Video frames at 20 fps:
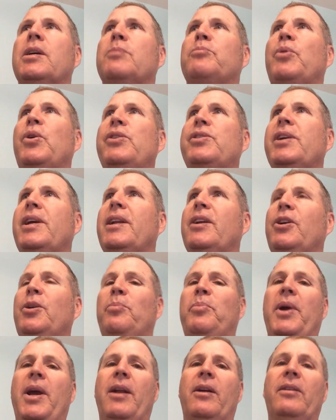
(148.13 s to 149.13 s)
Appreciate a
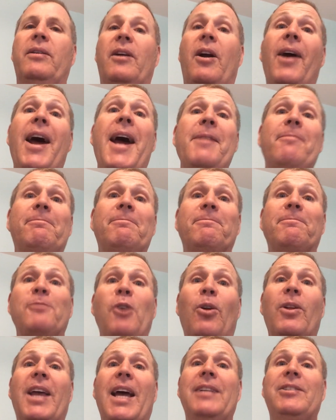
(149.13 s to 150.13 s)
good painter. All right,
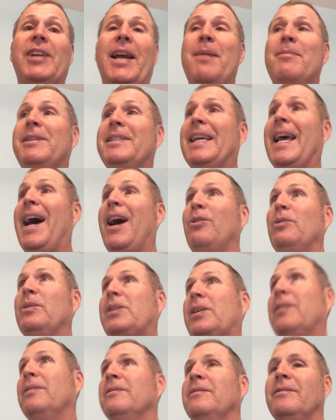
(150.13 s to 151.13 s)
old guy jamming's
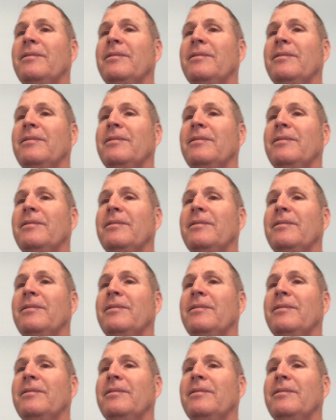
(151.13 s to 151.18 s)
out.